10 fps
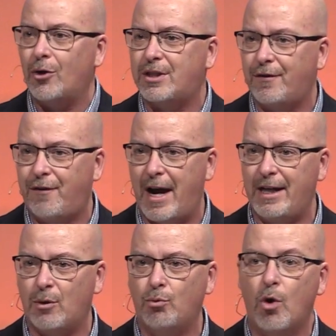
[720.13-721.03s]
to
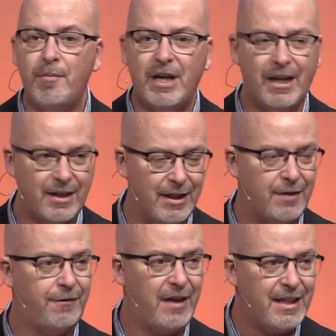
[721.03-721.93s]
find a woman at his
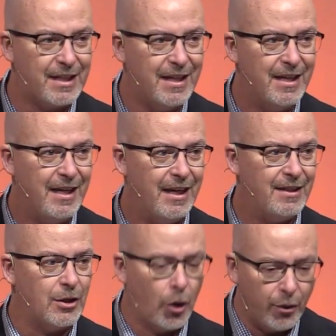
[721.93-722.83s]
feet, he
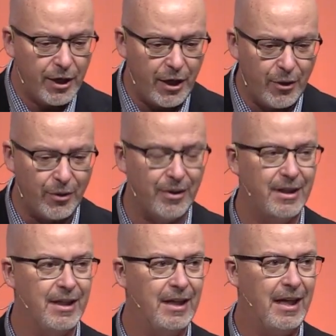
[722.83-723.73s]
says, who are you?
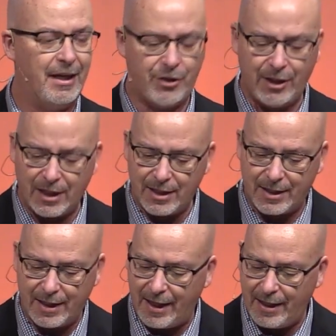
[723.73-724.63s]
And she doesn't
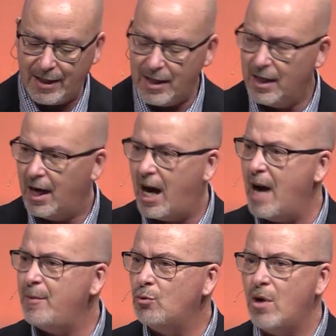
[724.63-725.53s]
say,
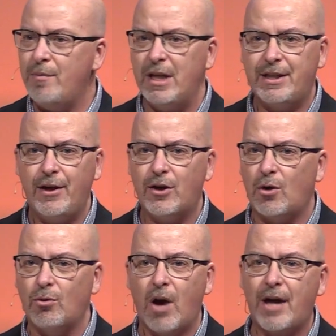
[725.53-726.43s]
I'm the woman that's here to
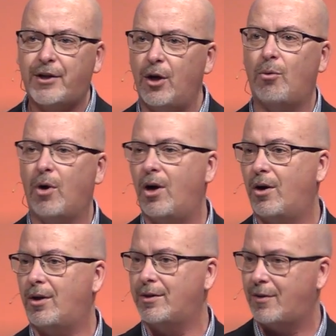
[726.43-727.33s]
rock your
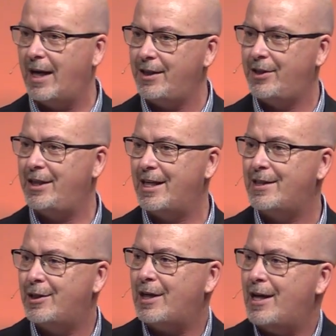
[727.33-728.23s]
world, right? She
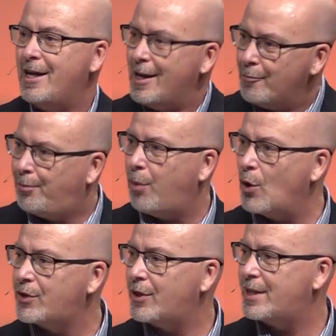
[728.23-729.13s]
doesn't
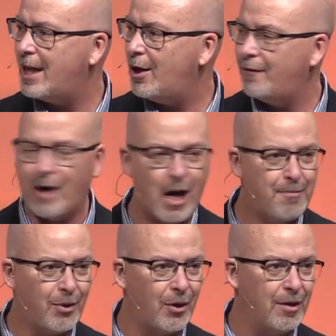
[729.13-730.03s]
boast herself
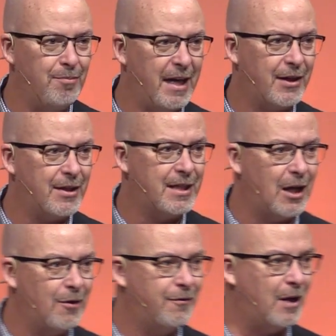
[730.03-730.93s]
up or make
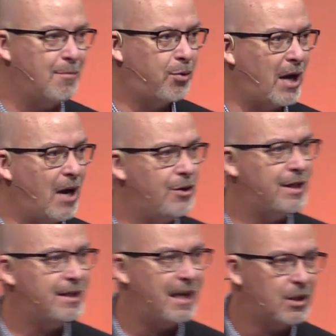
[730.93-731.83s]
herself proud. She
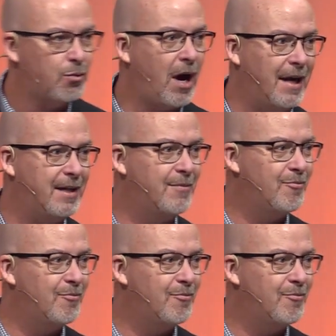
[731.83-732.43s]
says what?